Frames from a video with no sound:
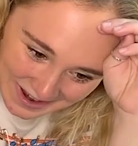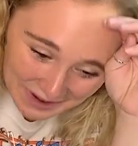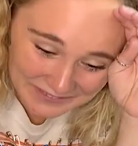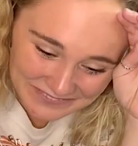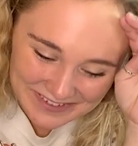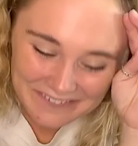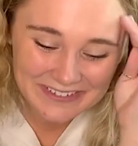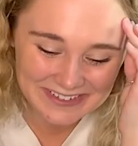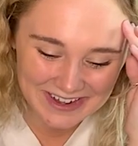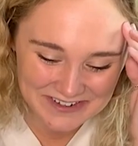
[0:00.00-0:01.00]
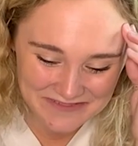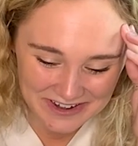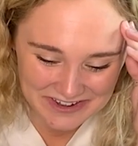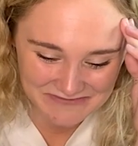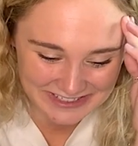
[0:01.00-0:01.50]
I'm so excited
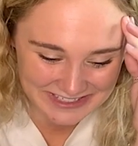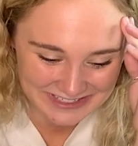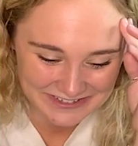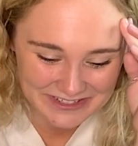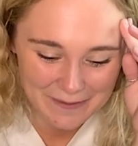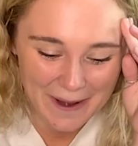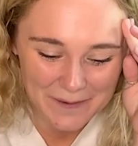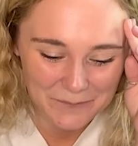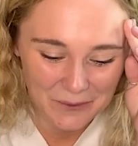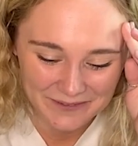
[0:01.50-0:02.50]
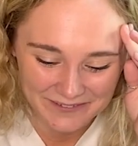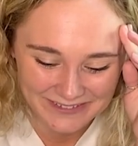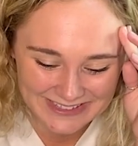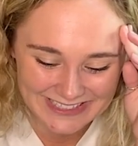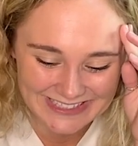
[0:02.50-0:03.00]
about your mission to inspire more
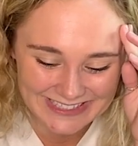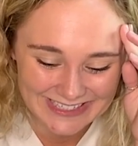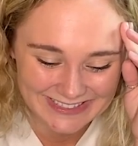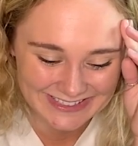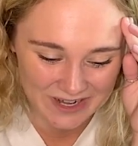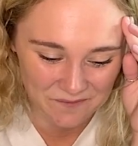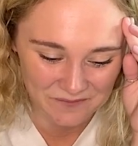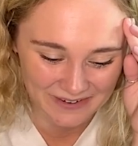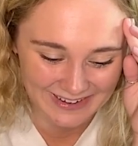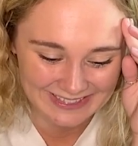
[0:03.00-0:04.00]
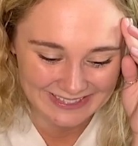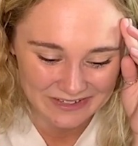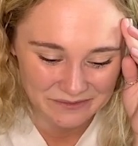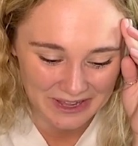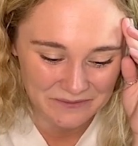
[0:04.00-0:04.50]
girls to seek discomfort and
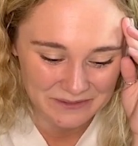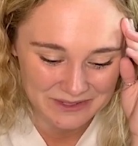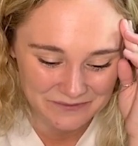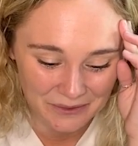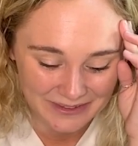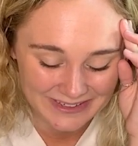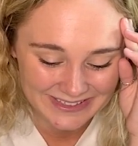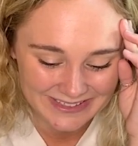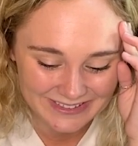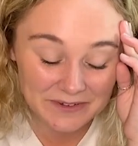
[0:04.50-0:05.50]
live life to the fullest.